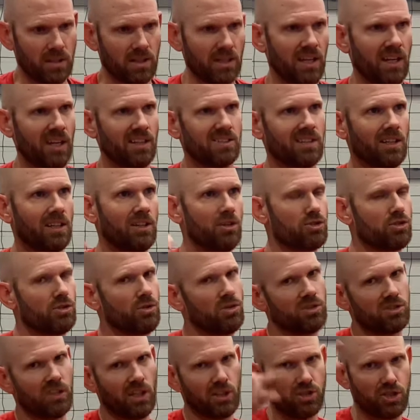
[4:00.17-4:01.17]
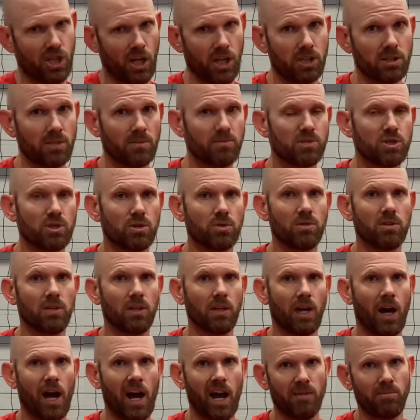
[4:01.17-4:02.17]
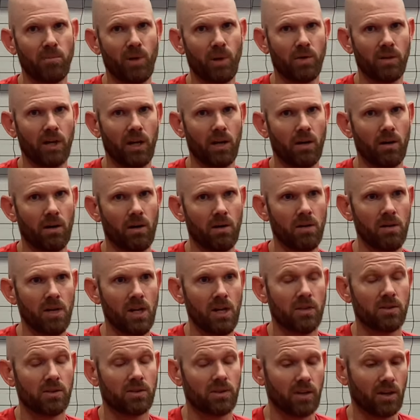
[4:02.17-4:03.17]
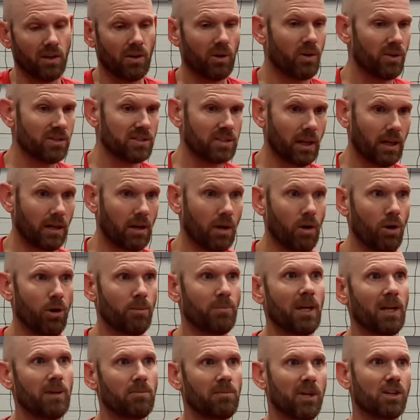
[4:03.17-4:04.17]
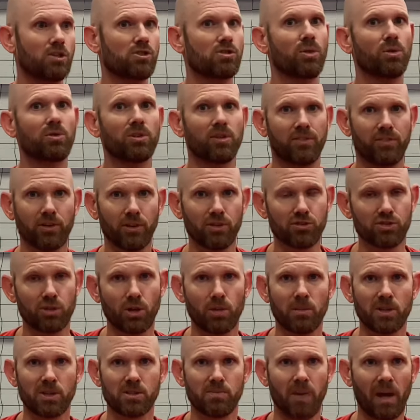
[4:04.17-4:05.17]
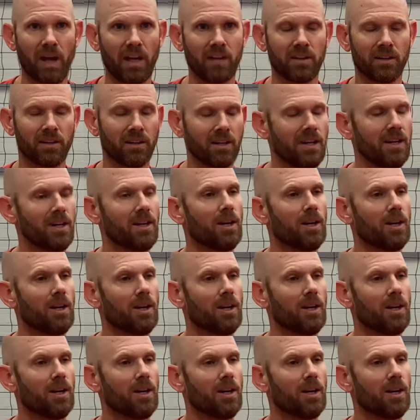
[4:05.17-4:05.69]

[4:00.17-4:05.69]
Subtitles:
this. And as soon as I change them to the high bow and arrow, they're always like, oh man, my shoulder feels so much better.